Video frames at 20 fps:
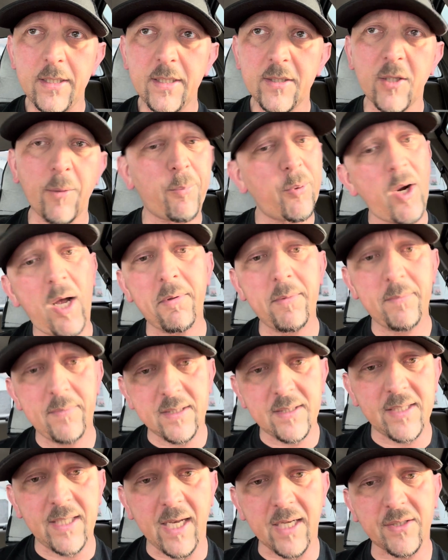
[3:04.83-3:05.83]
the problem
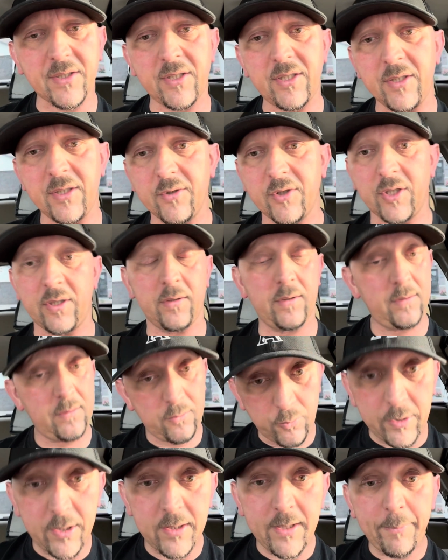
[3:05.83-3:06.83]
is the execution.
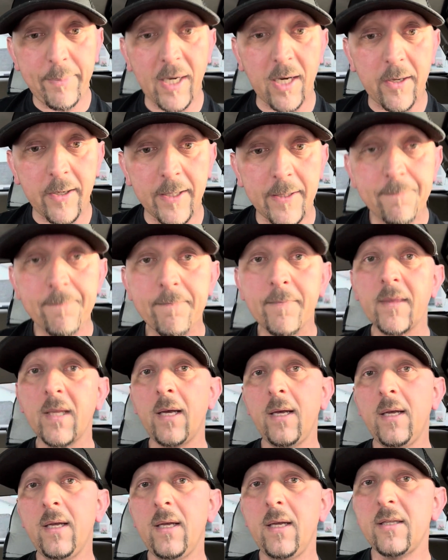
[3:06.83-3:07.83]
Really, Perry?
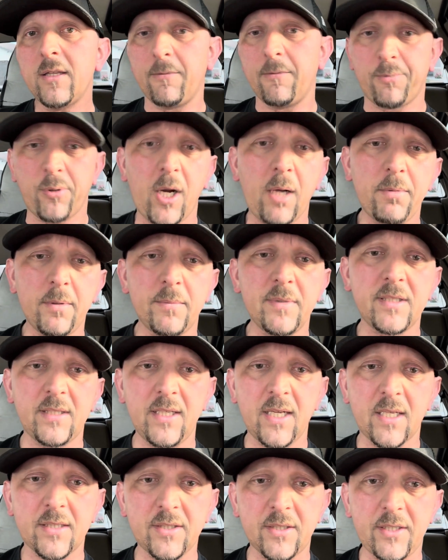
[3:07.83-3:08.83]
The problem is
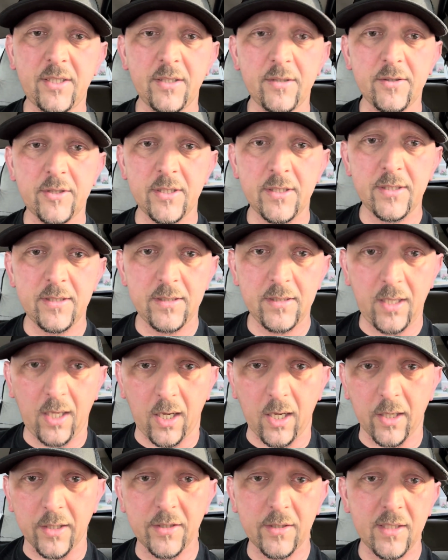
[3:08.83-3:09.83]
the execution?
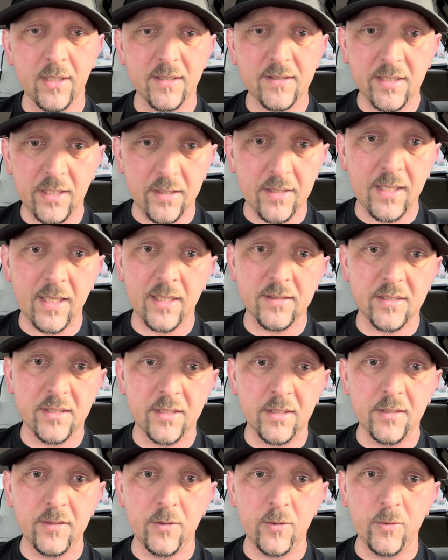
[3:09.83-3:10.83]
Are you going to tell that
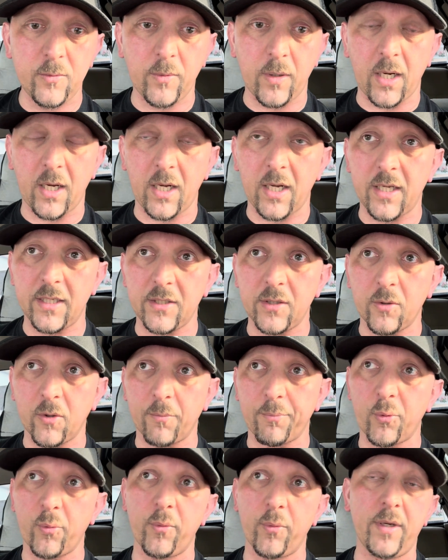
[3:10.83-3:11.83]
to your
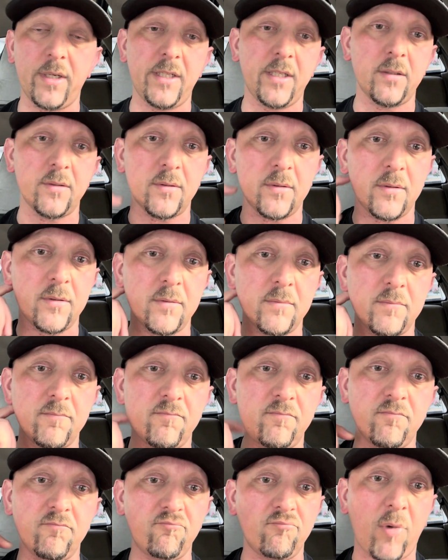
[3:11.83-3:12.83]
perennial
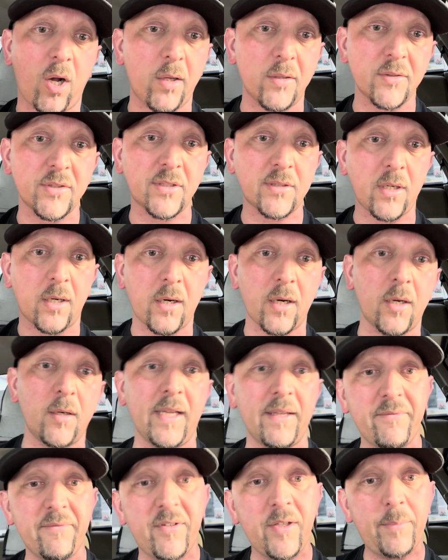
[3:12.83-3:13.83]
all-star and
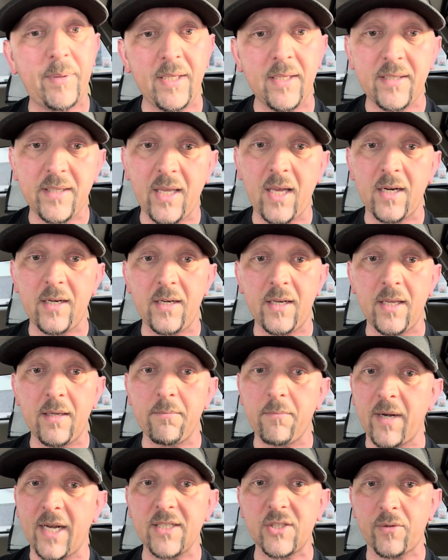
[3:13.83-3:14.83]
MVP candidate,
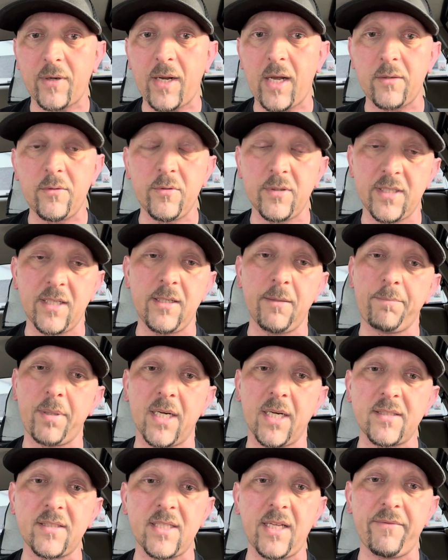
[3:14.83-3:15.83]
Mike Trout, who's hitting
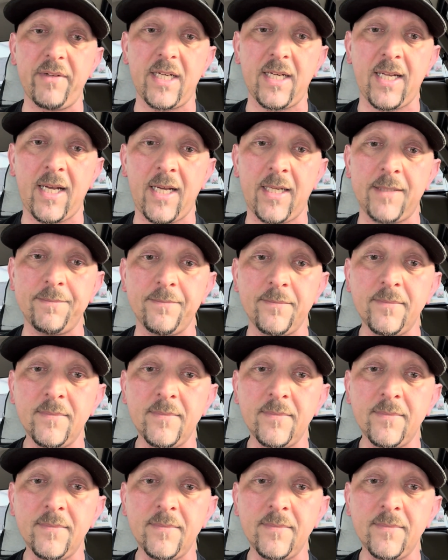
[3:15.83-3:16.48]
$179?